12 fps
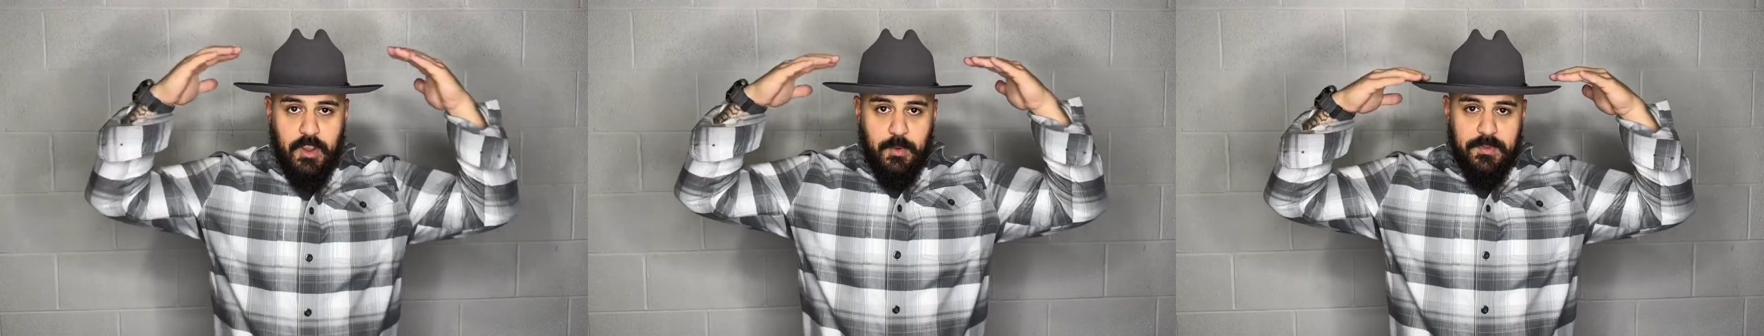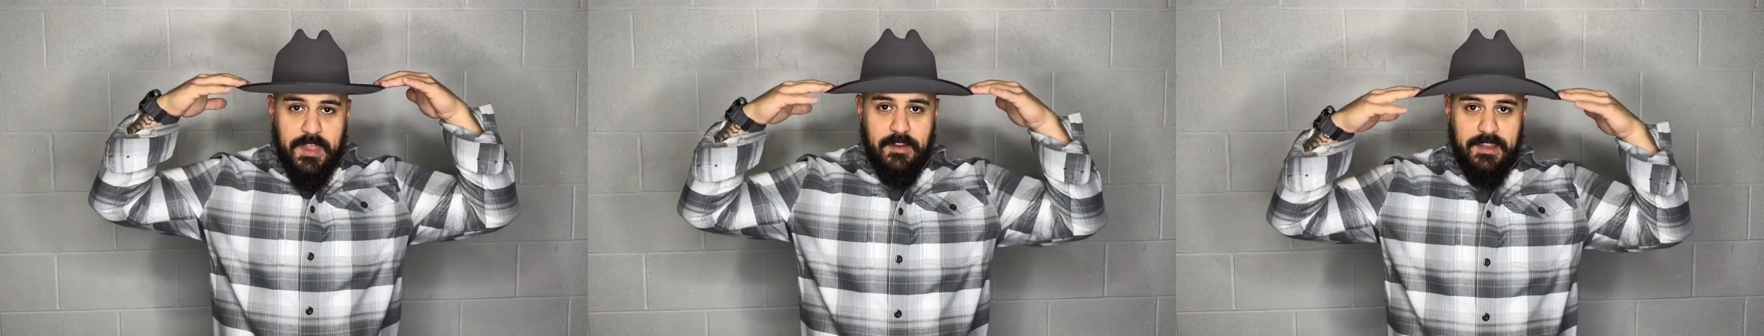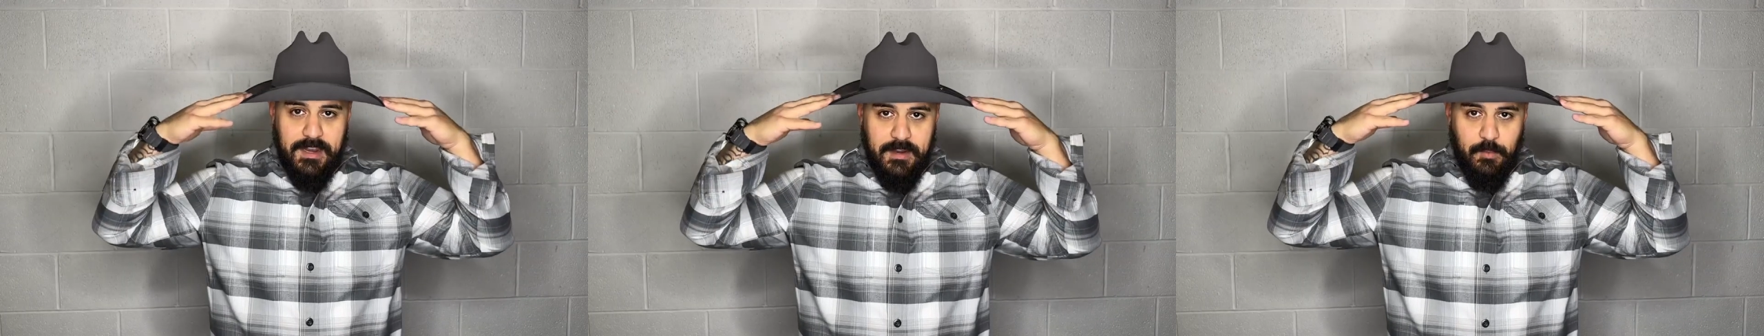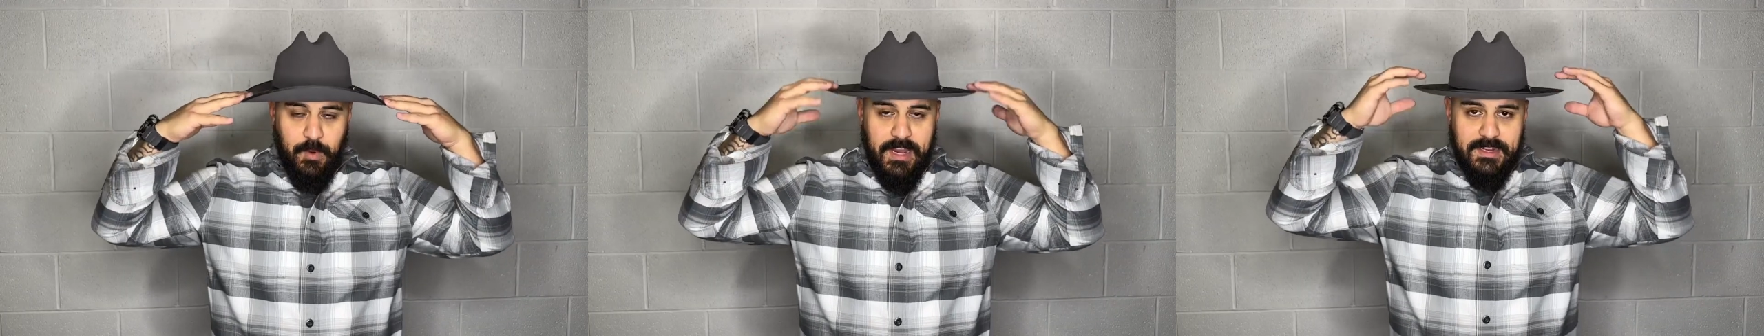without getting
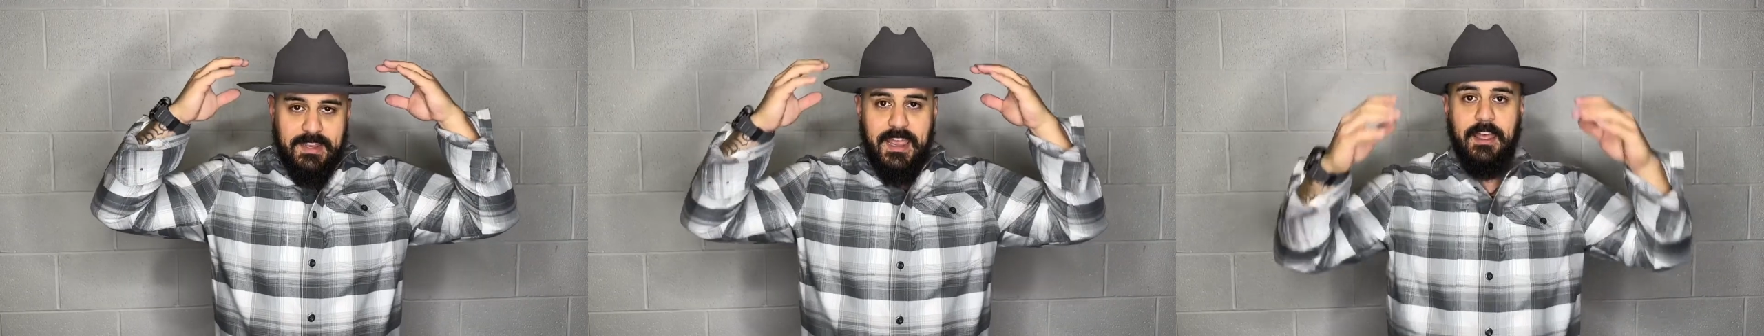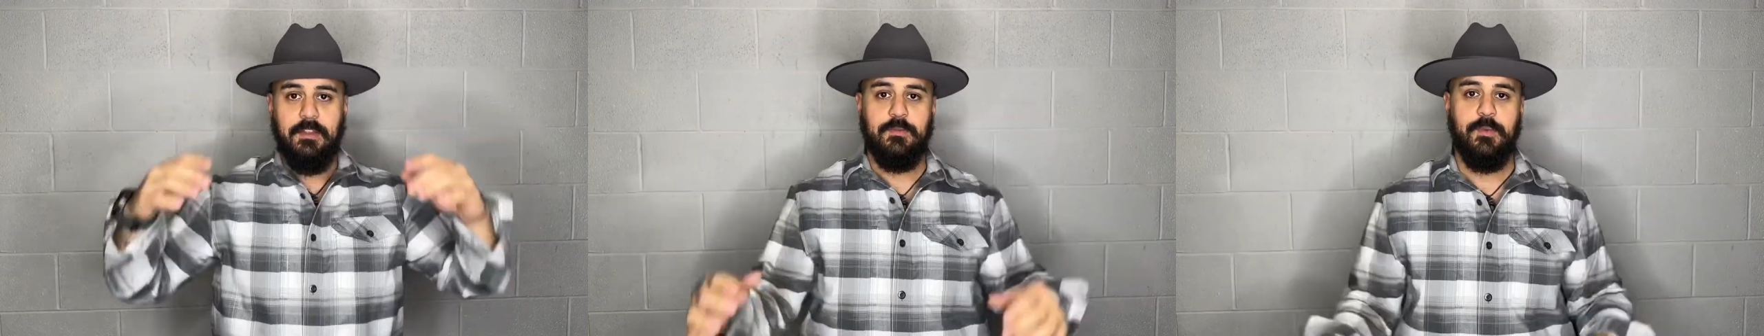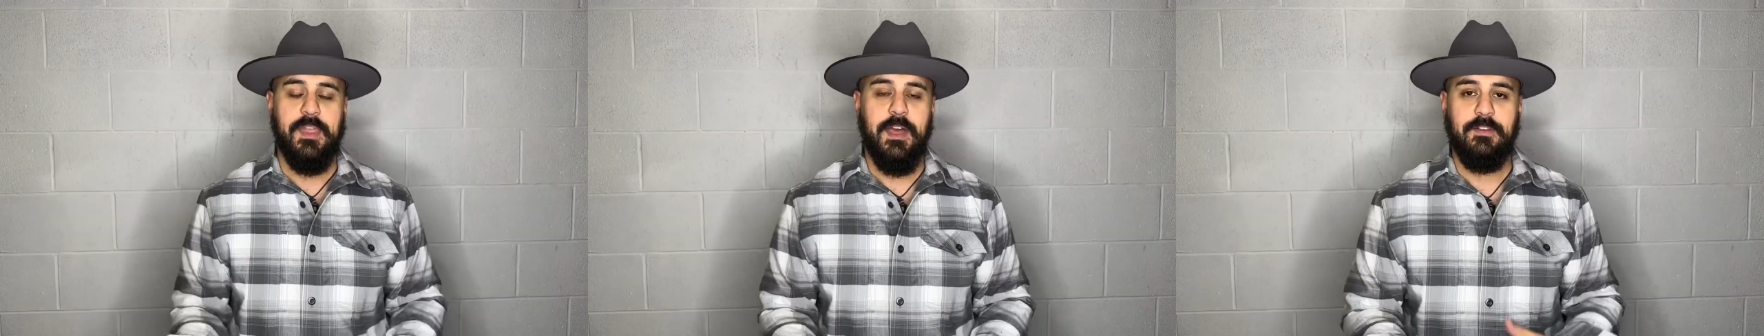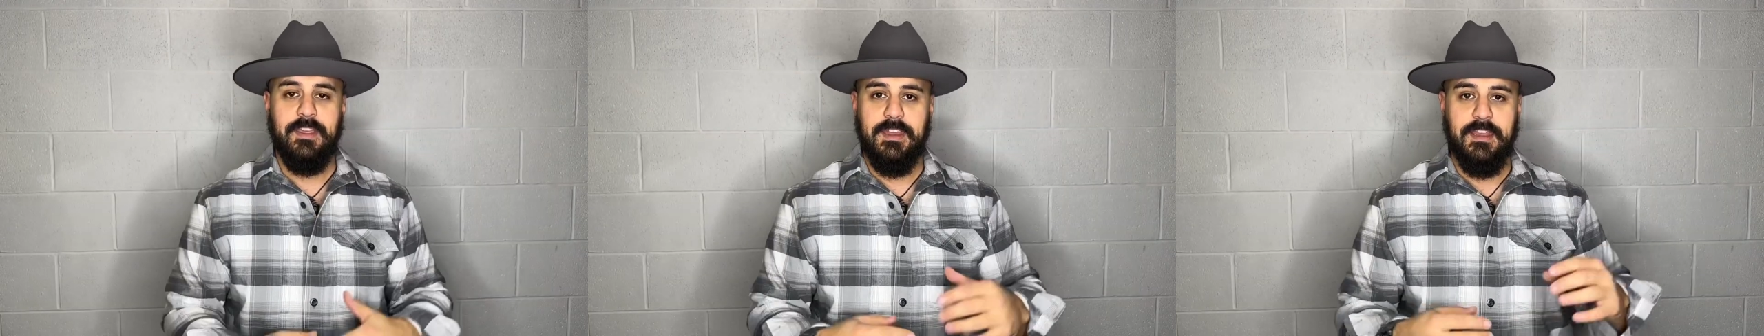weighed down,
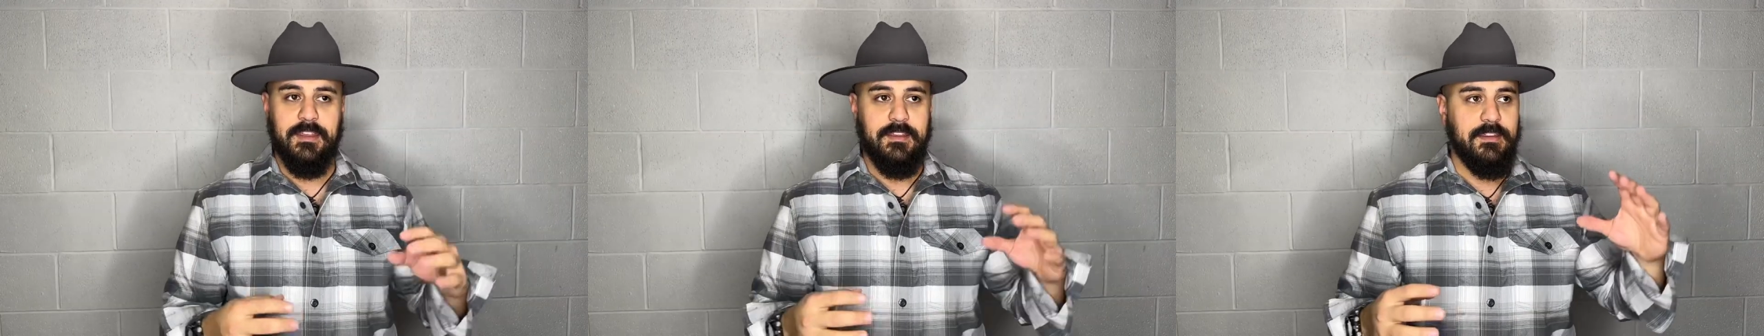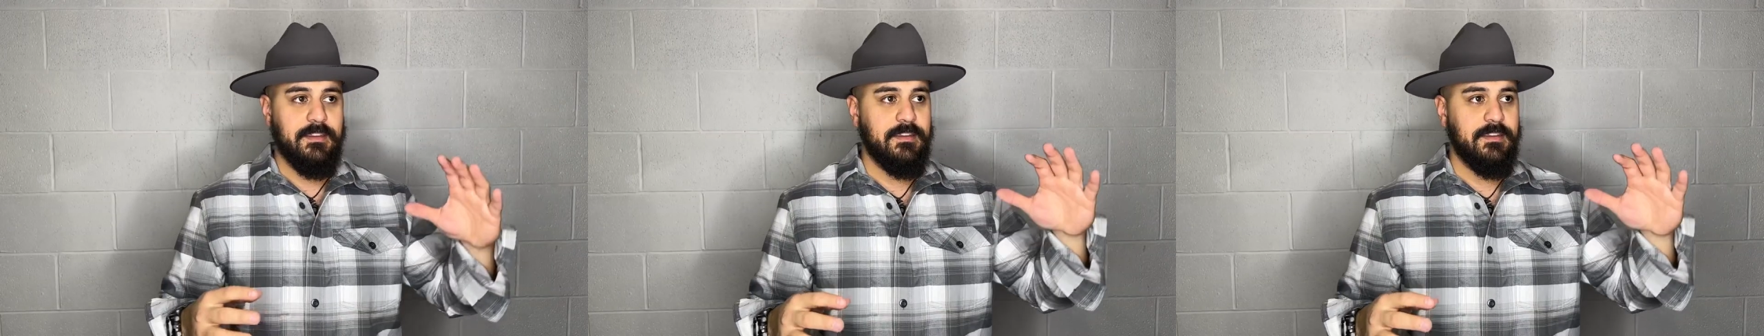without getting